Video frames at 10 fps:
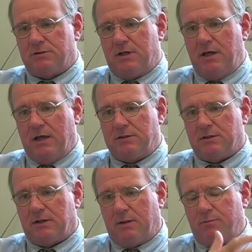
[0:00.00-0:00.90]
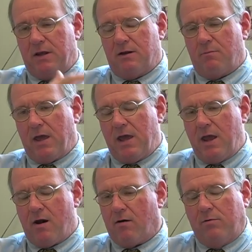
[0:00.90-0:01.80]
kids, and I painted my
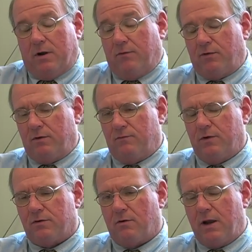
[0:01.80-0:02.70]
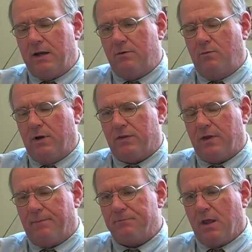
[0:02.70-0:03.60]
hair or whatever in the 5th grade with,
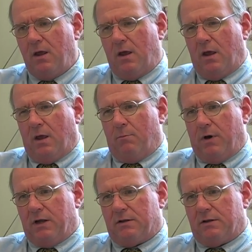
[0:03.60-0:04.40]
but